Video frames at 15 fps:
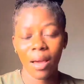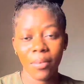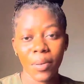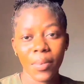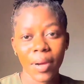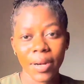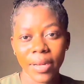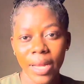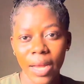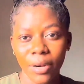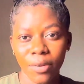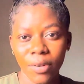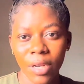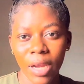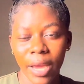I'm in
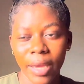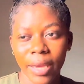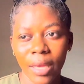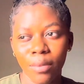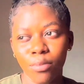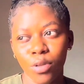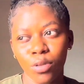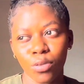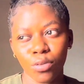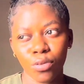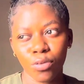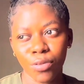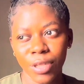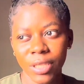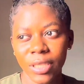Badagry I came to
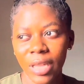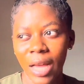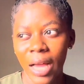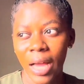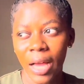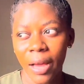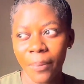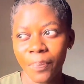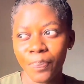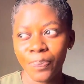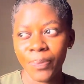greet her